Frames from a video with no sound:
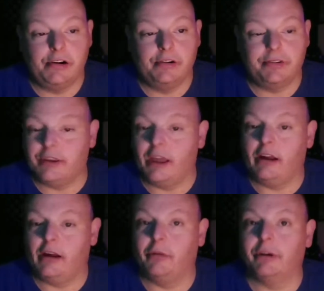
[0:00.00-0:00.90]
So
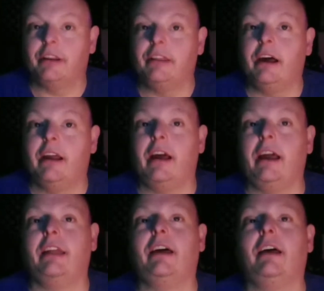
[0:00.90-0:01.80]
yeah, I'm working on that. I
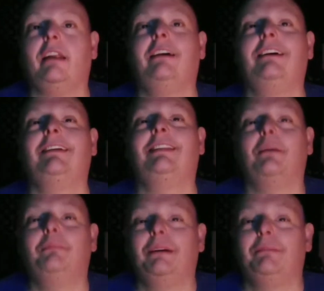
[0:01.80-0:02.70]
had that
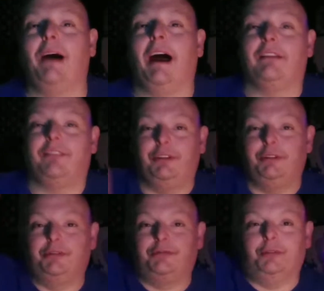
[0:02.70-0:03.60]
that big bag of
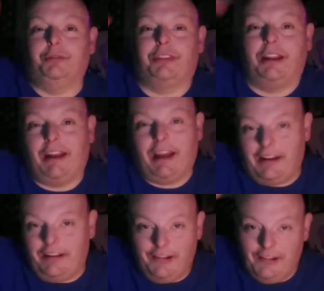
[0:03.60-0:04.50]
huge fruits that I
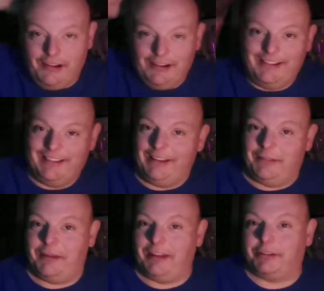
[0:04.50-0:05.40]
had. It
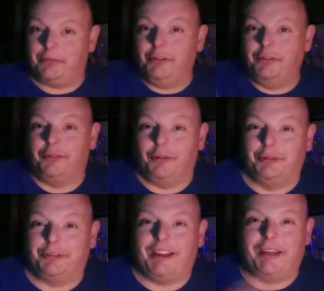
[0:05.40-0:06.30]
made some new
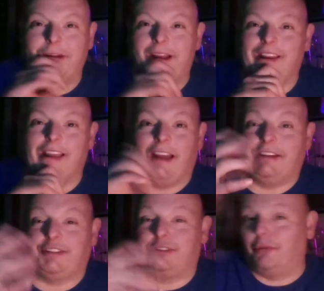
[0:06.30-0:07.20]
fruits, and I
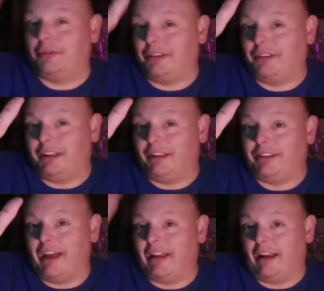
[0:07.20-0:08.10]
just threw it in the
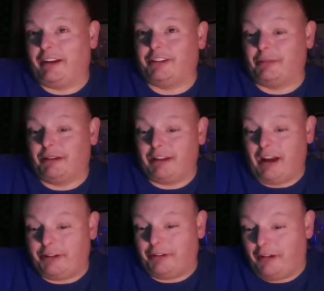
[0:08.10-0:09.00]
tent. I'd shut my
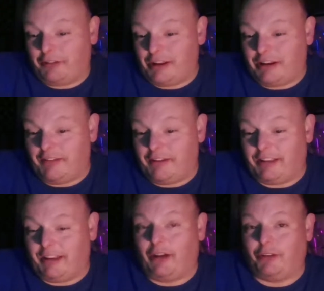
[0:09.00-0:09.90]
dehydrator off because I didn't have
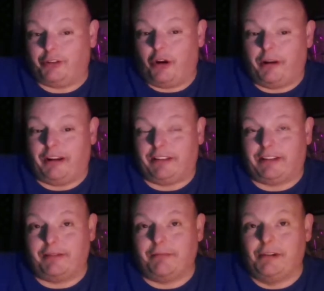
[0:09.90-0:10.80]
anything else going at the
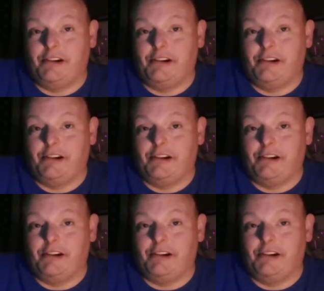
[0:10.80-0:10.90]
time.